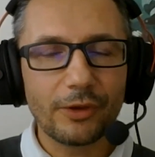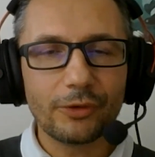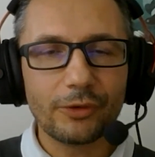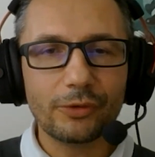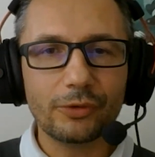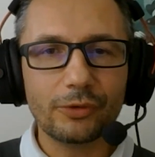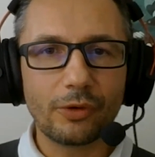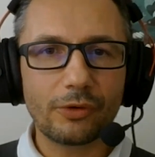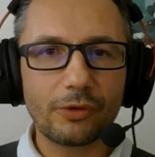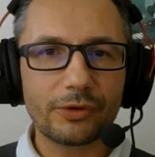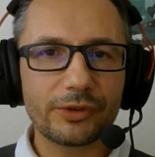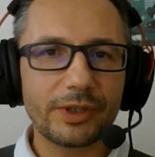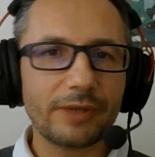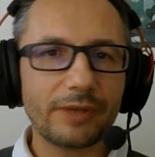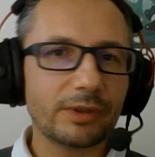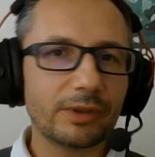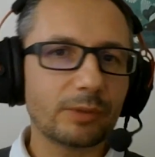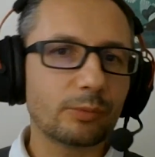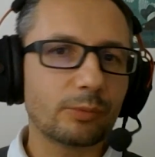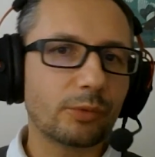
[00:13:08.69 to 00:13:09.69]
nor
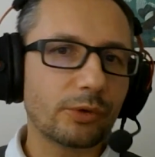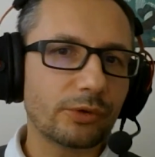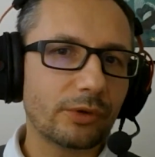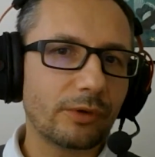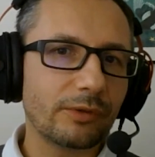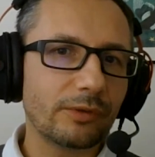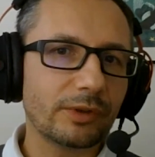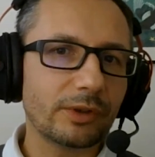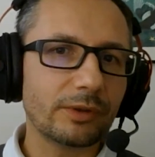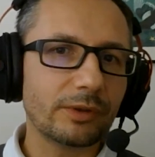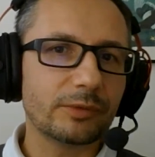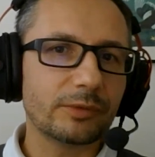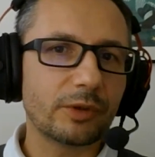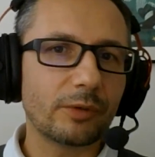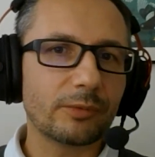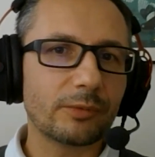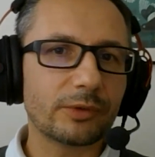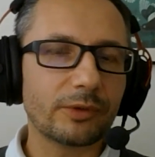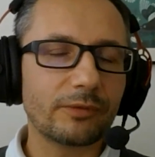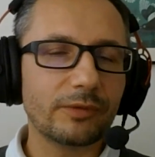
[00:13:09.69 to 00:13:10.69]
saving and preserving in
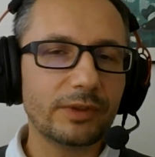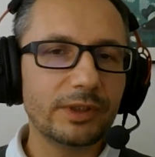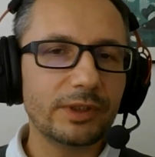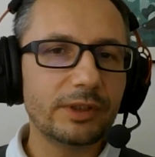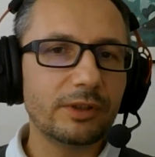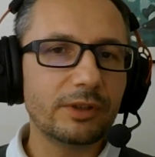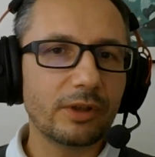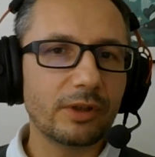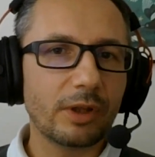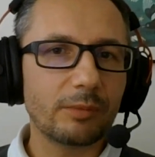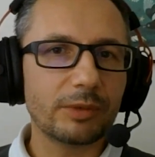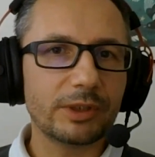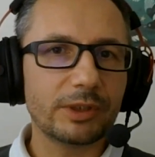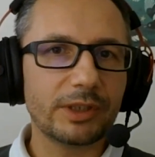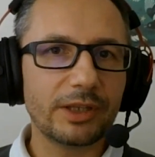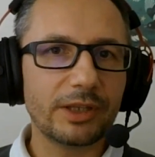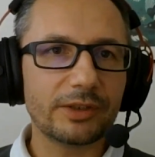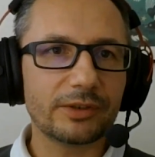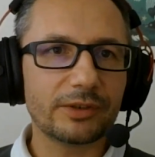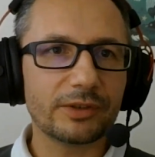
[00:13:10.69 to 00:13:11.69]
terms of legal
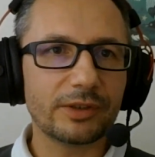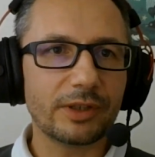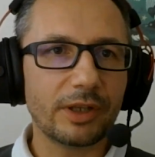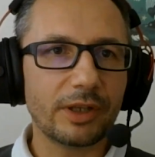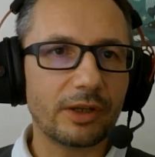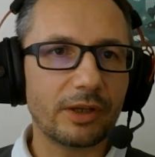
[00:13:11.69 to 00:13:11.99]
obligation